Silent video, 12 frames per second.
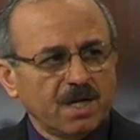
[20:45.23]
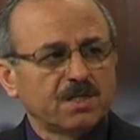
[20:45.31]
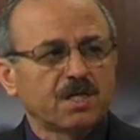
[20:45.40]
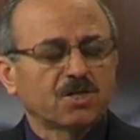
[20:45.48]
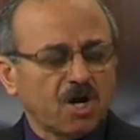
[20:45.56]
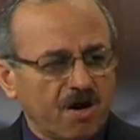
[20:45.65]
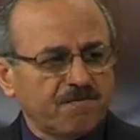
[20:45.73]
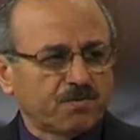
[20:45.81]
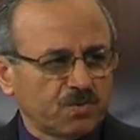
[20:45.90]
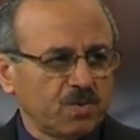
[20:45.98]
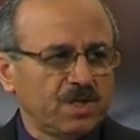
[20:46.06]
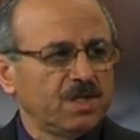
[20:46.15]
the tough
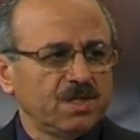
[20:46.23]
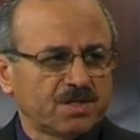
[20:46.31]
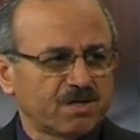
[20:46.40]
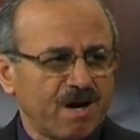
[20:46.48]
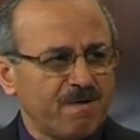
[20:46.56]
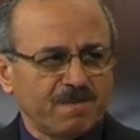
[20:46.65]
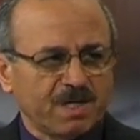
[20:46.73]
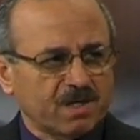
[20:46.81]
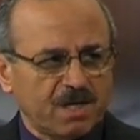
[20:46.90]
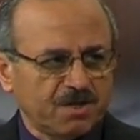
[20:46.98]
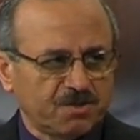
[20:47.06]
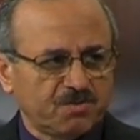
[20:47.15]
rule in Islamic
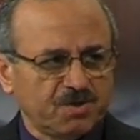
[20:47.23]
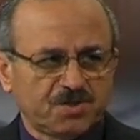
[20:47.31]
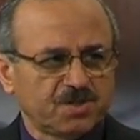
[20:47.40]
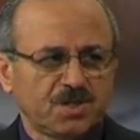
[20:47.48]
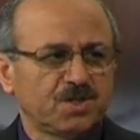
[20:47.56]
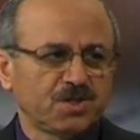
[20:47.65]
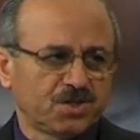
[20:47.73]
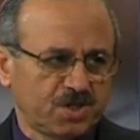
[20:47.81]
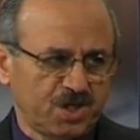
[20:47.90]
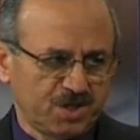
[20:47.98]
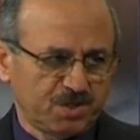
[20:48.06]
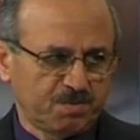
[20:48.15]
countries didn't
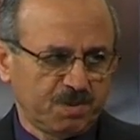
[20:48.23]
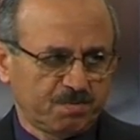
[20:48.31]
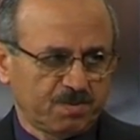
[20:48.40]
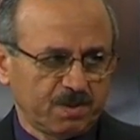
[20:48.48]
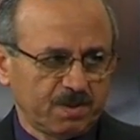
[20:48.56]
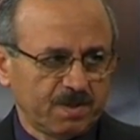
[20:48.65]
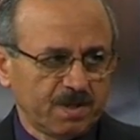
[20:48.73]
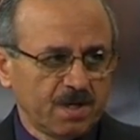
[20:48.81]
change people.